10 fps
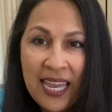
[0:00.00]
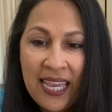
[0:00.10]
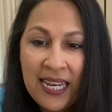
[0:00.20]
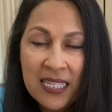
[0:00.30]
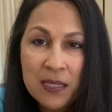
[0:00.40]

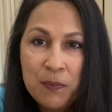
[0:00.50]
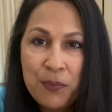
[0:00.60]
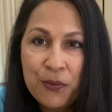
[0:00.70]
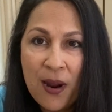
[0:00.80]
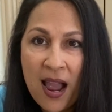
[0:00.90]
It is
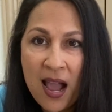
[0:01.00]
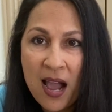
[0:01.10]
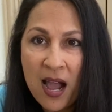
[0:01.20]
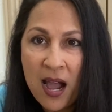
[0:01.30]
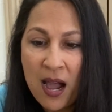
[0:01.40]

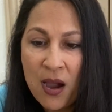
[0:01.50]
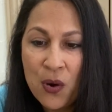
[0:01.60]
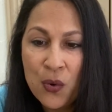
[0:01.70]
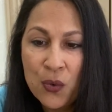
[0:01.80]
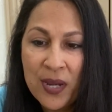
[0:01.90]

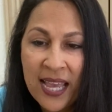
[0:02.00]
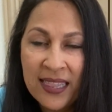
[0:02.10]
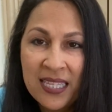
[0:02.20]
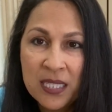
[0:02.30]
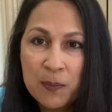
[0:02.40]
brown
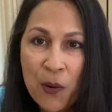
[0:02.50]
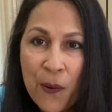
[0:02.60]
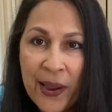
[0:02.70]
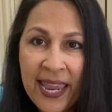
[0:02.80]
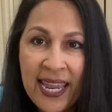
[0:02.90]
at this
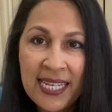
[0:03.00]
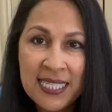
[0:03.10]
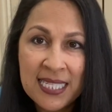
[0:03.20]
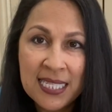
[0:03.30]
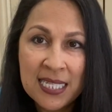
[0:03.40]

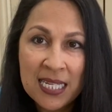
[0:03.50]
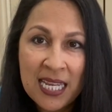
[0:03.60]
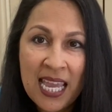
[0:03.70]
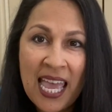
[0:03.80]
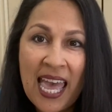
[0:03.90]
point,
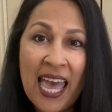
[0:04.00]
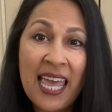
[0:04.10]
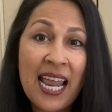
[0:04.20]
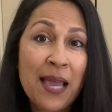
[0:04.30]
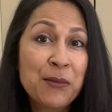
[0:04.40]

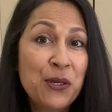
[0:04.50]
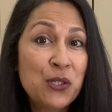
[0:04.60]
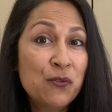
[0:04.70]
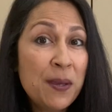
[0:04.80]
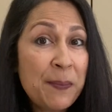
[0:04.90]
and I'm going
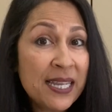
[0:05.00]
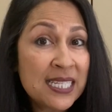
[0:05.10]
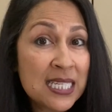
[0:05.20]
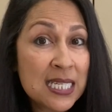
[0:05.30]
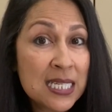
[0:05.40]
to whip it